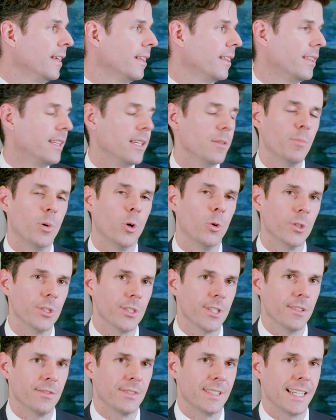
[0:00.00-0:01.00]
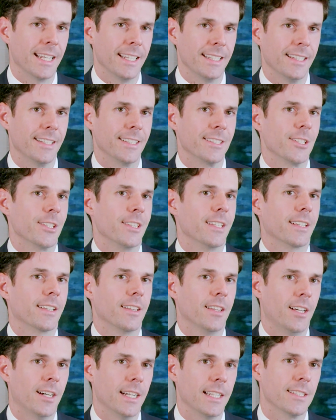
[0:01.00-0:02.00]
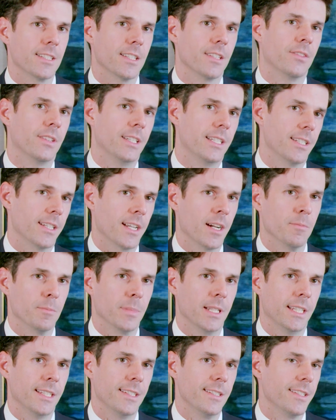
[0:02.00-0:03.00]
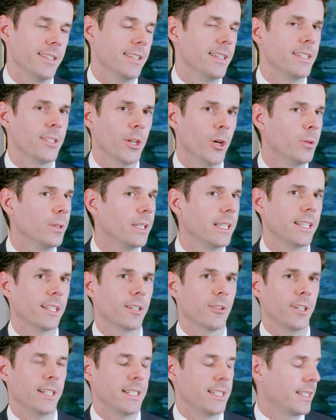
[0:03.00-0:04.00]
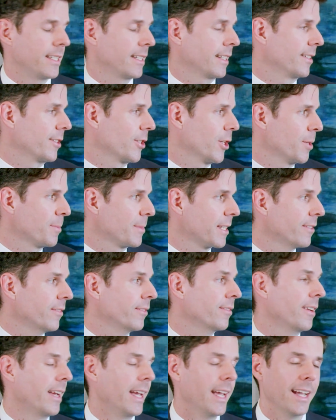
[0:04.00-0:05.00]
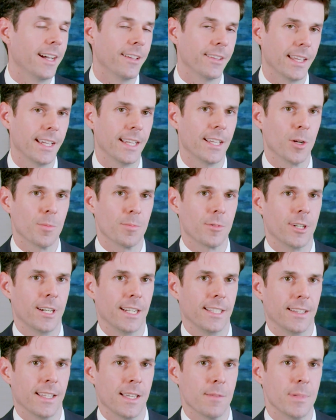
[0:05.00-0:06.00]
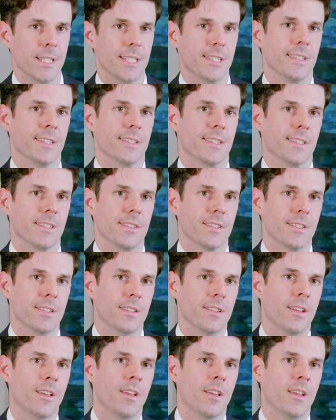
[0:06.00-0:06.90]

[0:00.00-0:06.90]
the importance of data to the clients of these companies is only increasing in terms of how they operate their businesses.